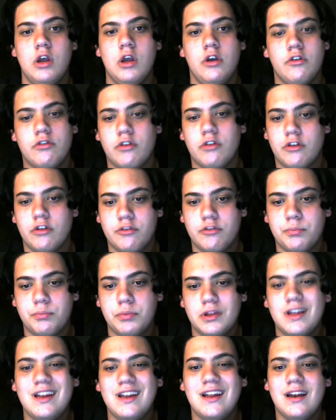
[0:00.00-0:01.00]
so they
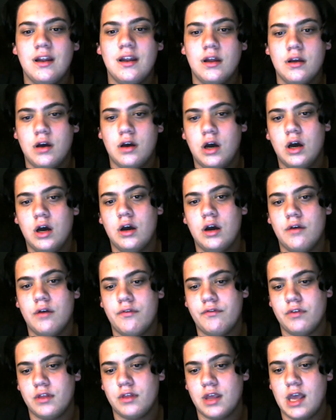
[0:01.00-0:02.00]
split it
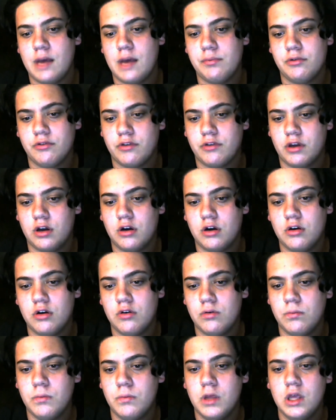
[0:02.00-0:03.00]
for the Capitals at
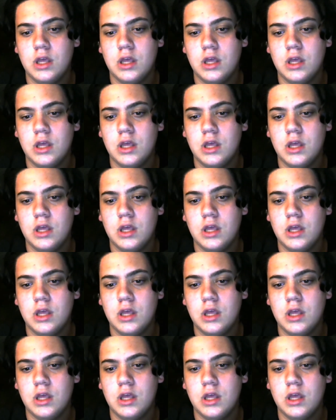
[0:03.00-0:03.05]
home.